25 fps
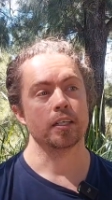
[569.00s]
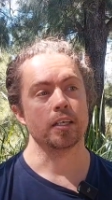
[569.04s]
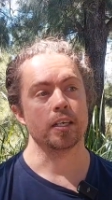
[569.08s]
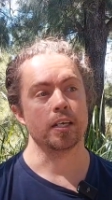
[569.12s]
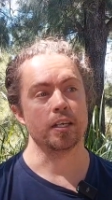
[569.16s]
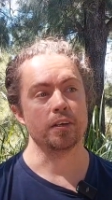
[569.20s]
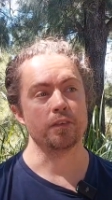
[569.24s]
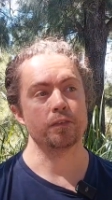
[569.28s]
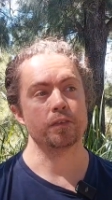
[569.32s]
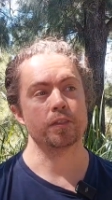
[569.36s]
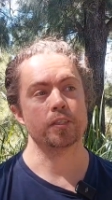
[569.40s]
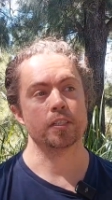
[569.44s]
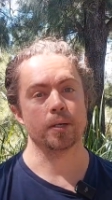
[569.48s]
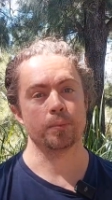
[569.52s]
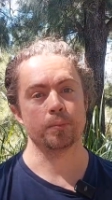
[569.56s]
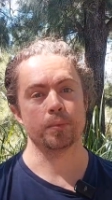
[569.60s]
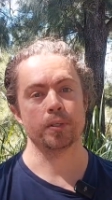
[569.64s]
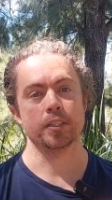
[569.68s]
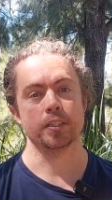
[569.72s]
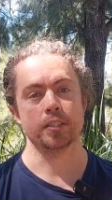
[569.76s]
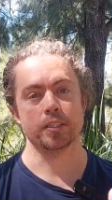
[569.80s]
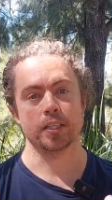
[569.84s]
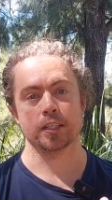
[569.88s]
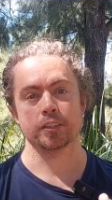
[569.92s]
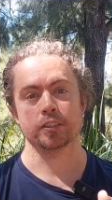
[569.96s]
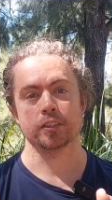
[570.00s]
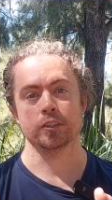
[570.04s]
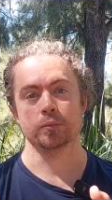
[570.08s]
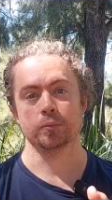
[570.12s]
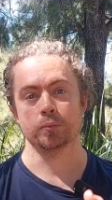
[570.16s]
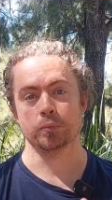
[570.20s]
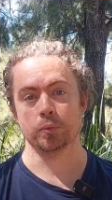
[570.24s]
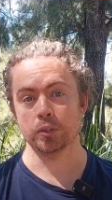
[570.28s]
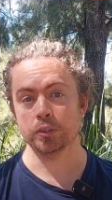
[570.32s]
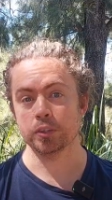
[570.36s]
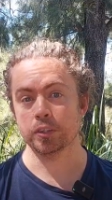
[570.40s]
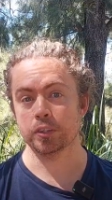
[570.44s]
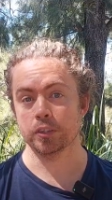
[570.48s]
if someone doesn't
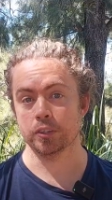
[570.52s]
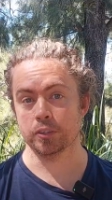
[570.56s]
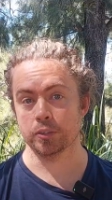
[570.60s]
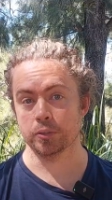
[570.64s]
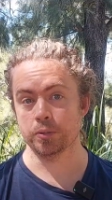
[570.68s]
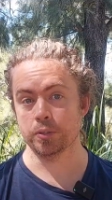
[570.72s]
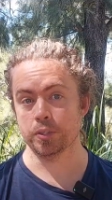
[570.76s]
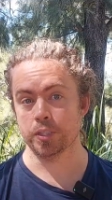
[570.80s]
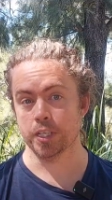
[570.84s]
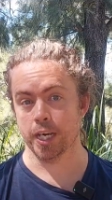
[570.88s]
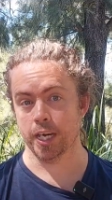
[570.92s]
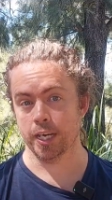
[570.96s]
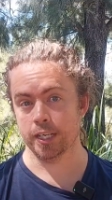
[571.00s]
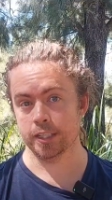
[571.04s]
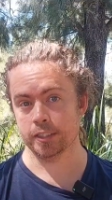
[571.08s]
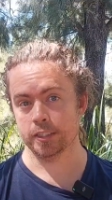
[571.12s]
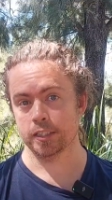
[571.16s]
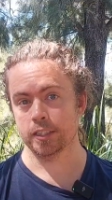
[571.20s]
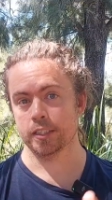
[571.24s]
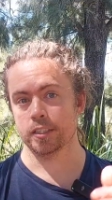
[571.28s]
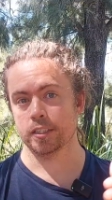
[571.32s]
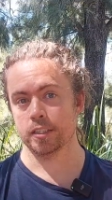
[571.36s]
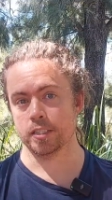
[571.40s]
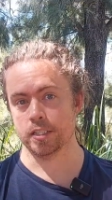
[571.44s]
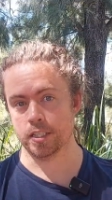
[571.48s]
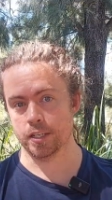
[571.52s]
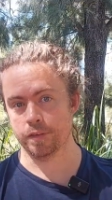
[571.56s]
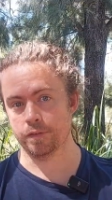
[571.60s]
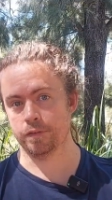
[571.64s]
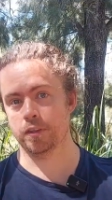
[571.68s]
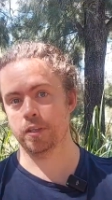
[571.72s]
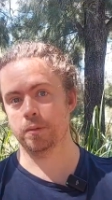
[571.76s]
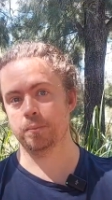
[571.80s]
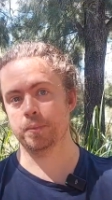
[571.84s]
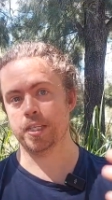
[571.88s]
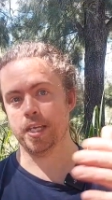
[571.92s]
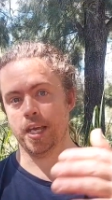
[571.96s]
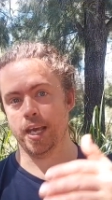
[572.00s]
want to do that, give
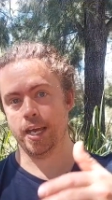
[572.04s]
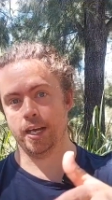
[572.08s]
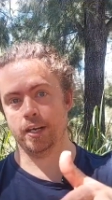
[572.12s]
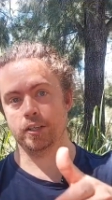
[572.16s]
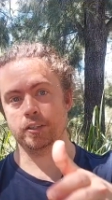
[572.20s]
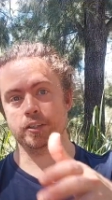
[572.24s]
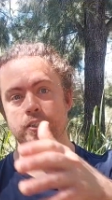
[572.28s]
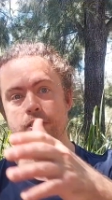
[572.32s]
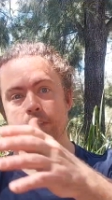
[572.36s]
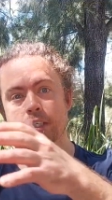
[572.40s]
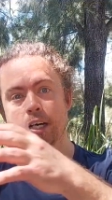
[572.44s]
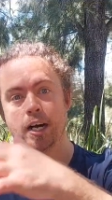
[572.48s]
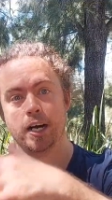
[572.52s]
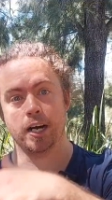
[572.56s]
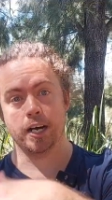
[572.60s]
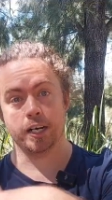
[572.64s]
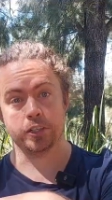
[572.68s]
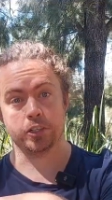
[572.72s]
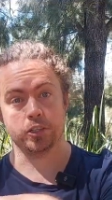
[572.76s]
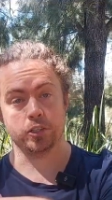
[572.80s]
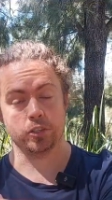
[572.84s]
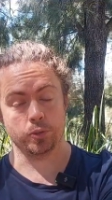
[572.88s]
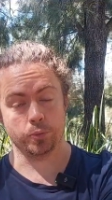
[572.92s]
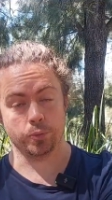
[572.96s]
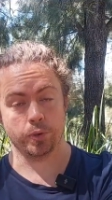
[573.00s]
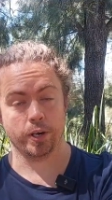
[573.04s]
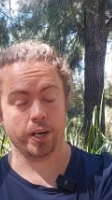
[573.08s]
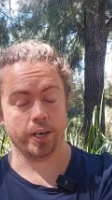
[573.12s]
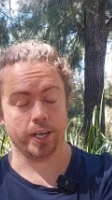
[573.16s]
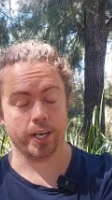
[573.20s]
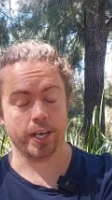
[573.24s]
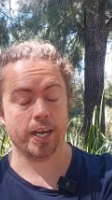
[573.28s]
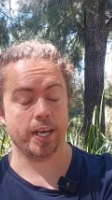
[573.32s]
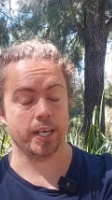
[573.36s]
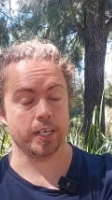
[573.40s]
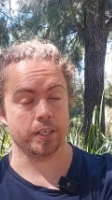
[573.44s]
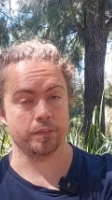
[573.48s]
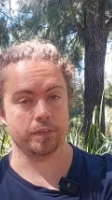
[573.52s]
them the outs to argue the
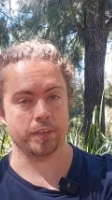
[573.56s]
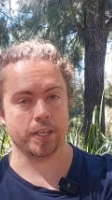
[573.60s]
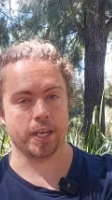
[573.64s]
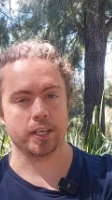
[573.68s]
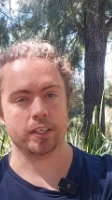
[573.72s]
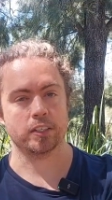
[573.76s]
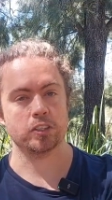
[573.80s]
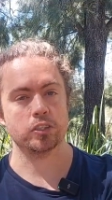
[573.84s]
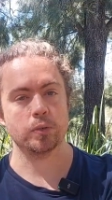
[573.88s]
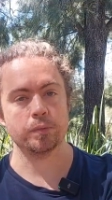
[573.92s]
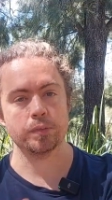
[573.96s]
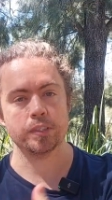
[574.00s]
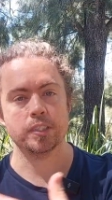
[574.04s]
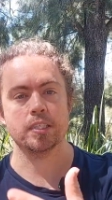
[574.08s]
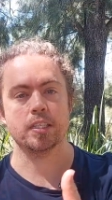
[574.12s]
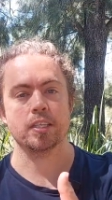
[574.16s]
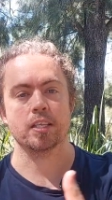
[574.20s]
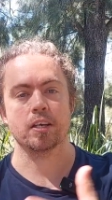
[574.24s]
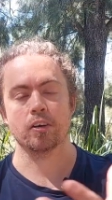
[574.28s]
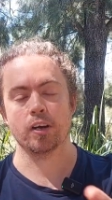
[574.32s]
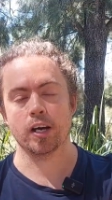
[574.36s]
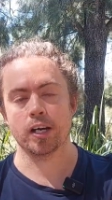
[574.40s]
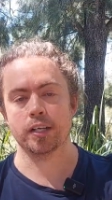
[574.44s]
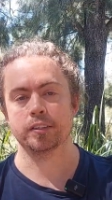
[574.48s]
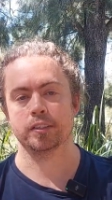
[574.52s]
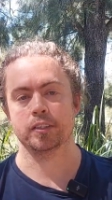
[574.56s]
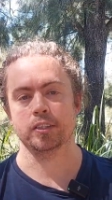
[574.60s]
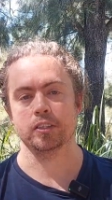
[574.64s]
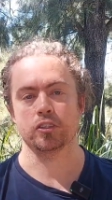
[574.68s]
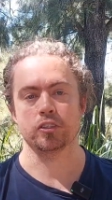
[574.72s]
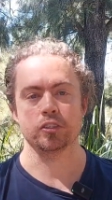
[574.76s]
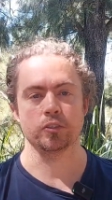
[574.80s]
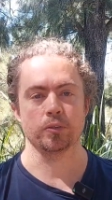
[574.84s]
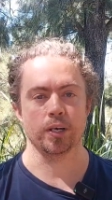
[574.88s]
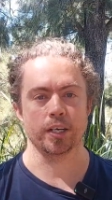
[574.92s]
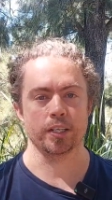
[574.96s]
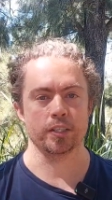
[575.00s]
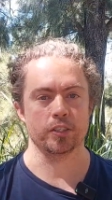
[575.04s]
way out of that. Because obviously there are
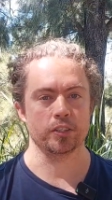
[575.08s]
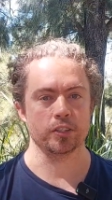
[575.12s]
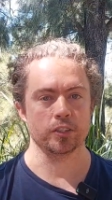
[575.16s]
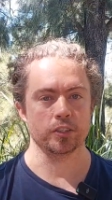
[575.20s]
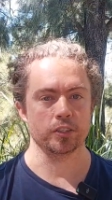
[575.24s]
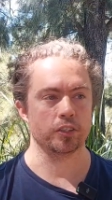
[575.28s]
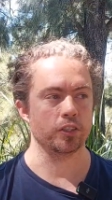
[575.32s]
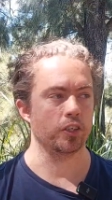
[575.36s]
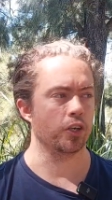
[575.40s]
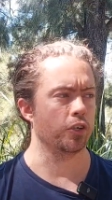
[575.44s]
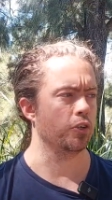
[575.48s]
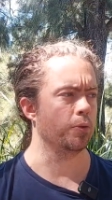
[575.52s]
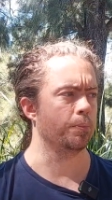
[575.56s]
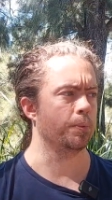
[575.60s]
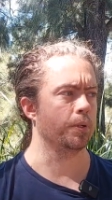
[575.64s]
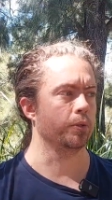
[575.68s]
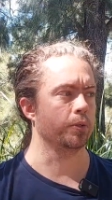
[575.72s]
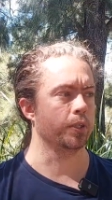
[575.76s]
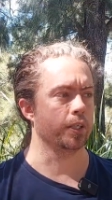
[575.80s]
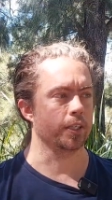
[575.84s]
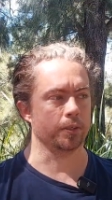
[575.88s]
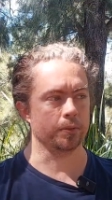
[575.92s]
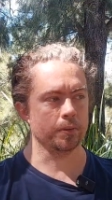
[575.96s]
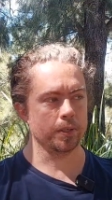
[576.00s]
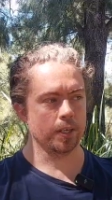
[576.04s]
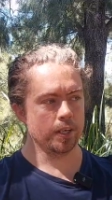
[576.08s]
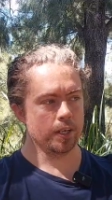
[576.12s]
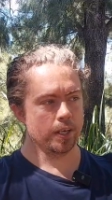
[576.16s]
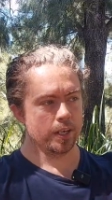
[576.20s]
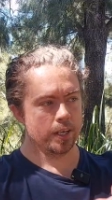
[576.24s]
situations, you're building